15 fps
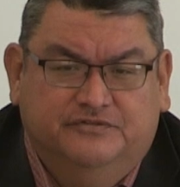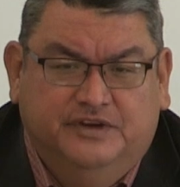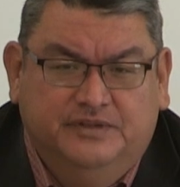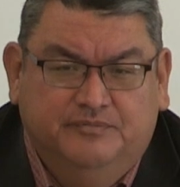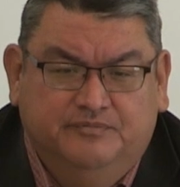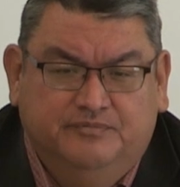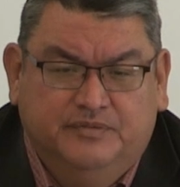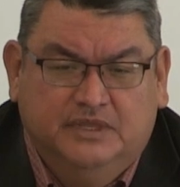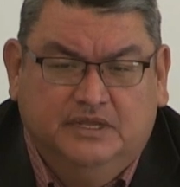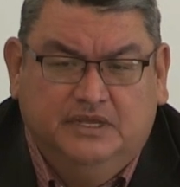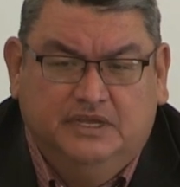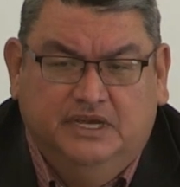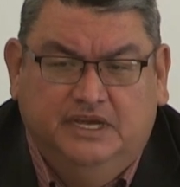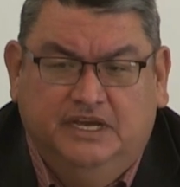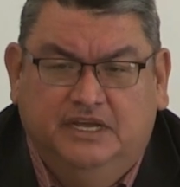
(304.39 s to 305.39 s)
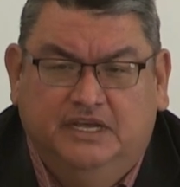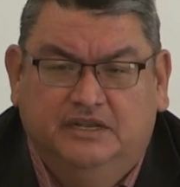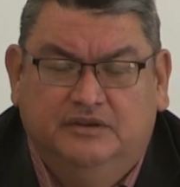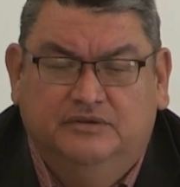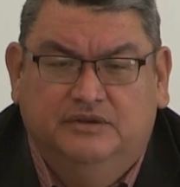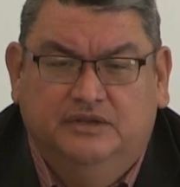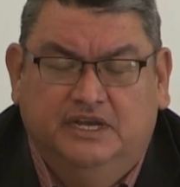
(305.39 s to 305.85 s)
fund,
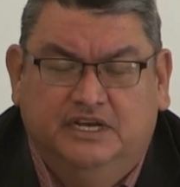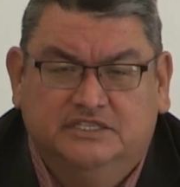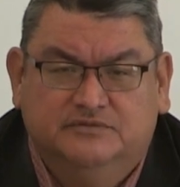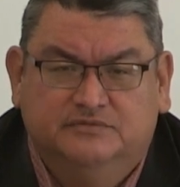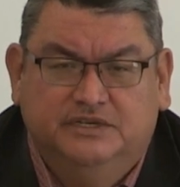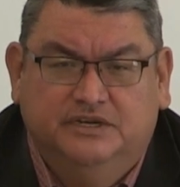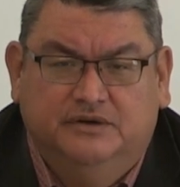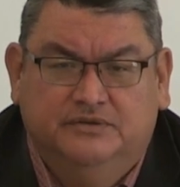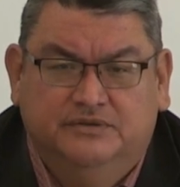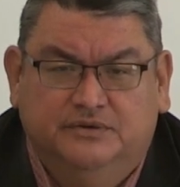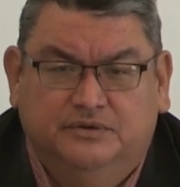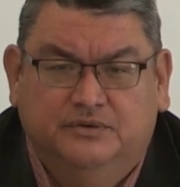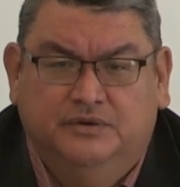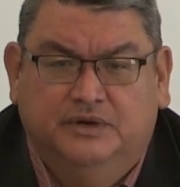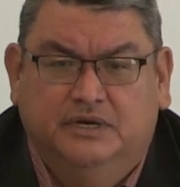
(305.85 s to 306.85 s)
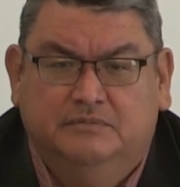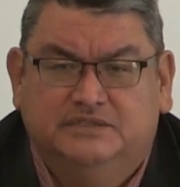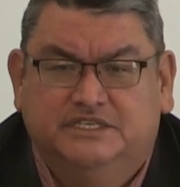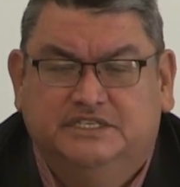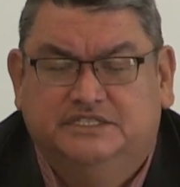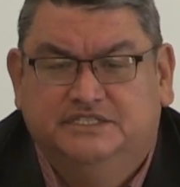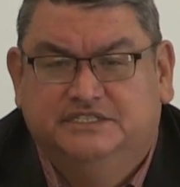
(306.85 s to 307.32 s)
And as we all know,
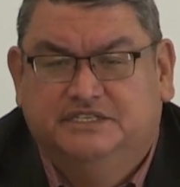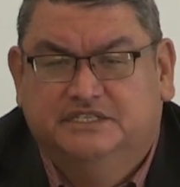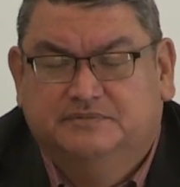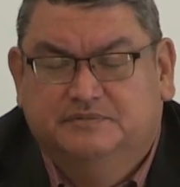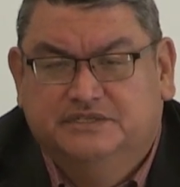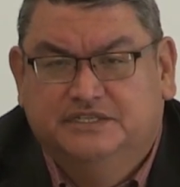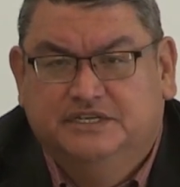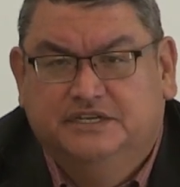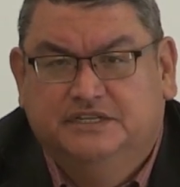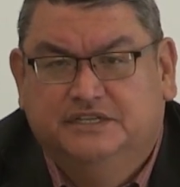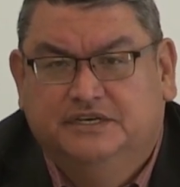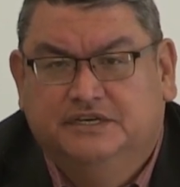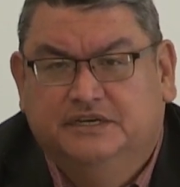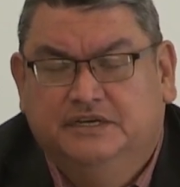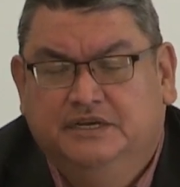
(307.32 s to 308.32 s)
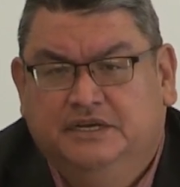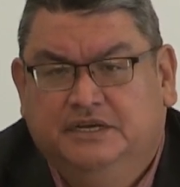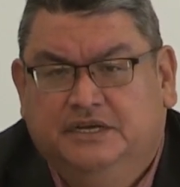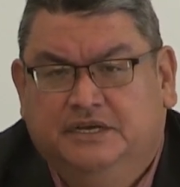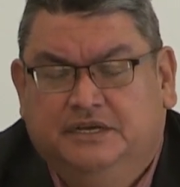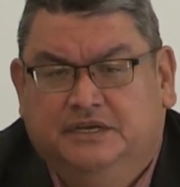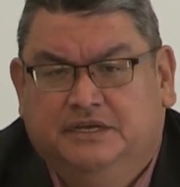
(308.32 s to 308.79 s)
66% of
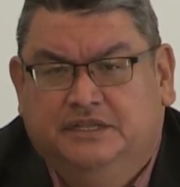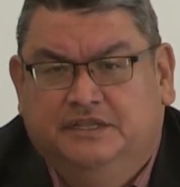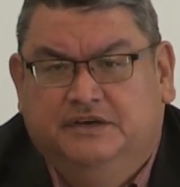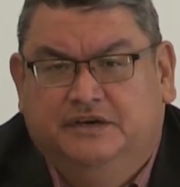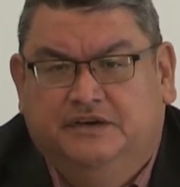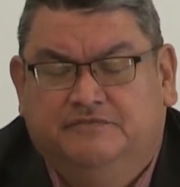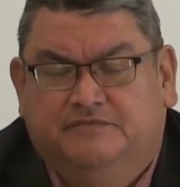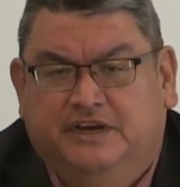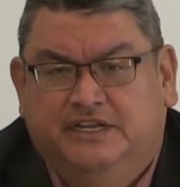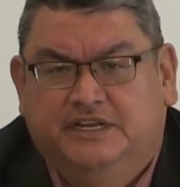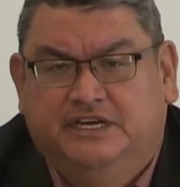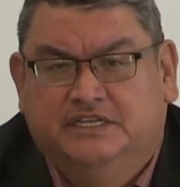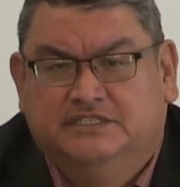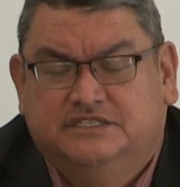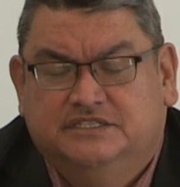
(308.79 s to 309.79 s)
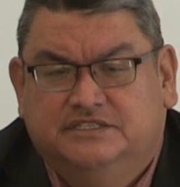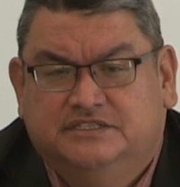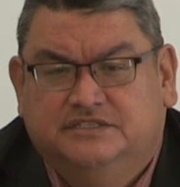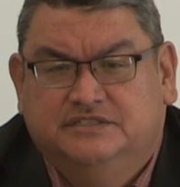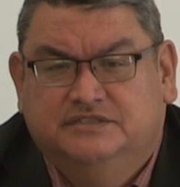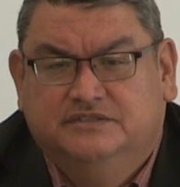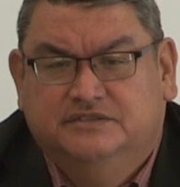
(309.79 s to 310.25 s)
the
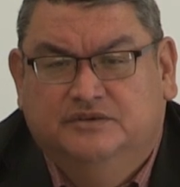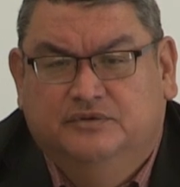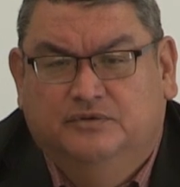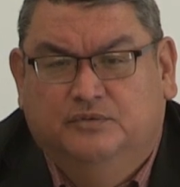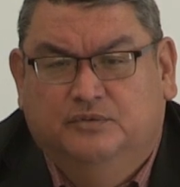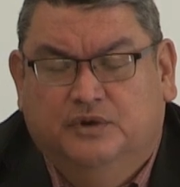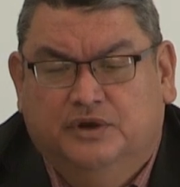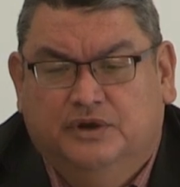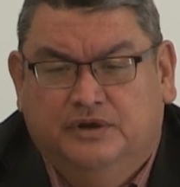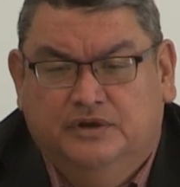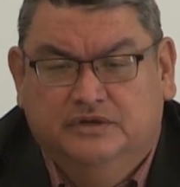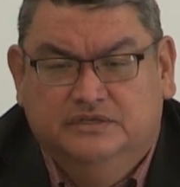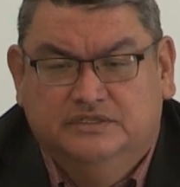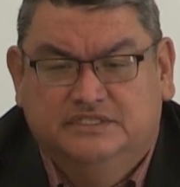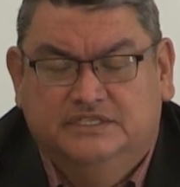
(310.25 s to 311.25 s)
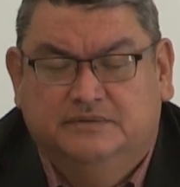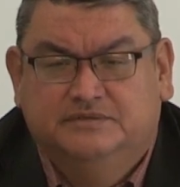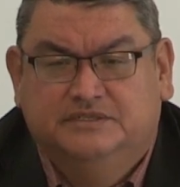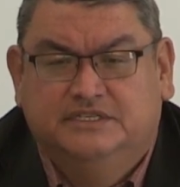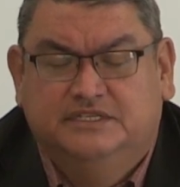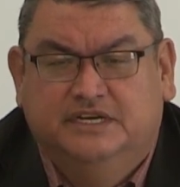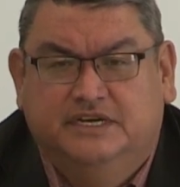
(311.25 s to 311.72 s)
finances were
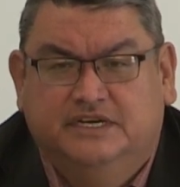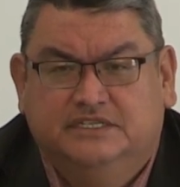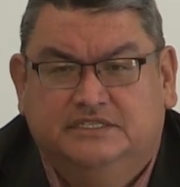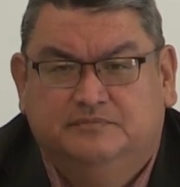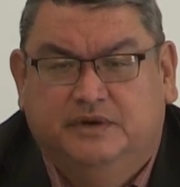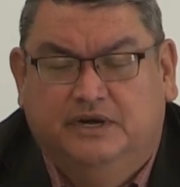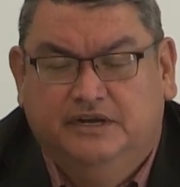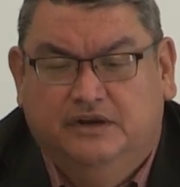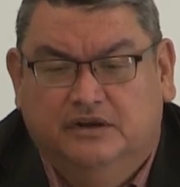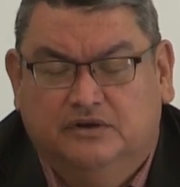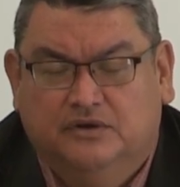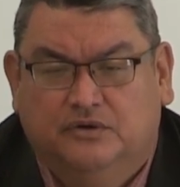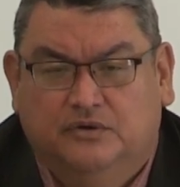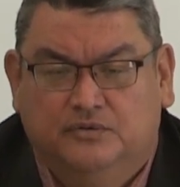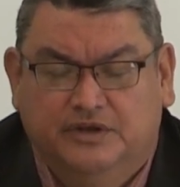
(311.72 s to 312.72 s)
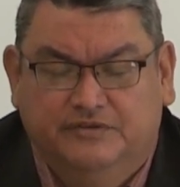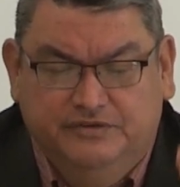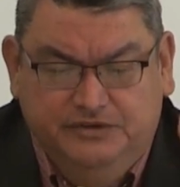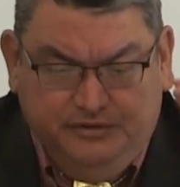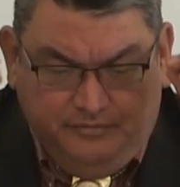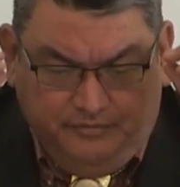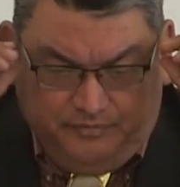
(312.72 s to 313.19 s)
subsidized by our
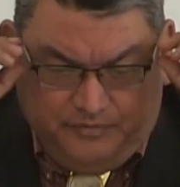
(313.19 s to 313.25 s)
co-revenue.